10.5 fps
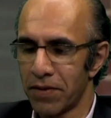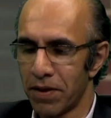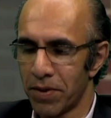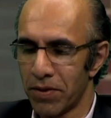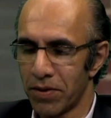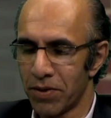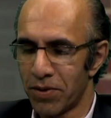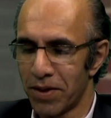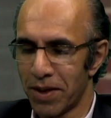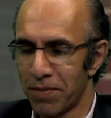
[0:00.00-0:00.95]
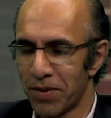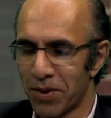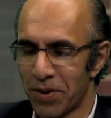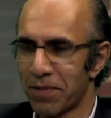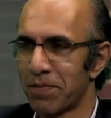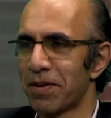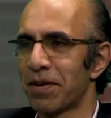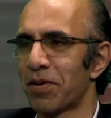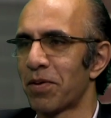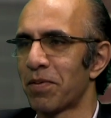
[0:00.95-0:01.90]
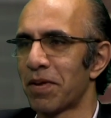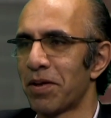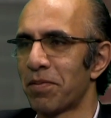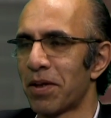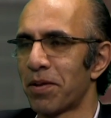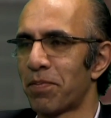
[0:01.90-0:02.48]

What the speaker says: you know, you're in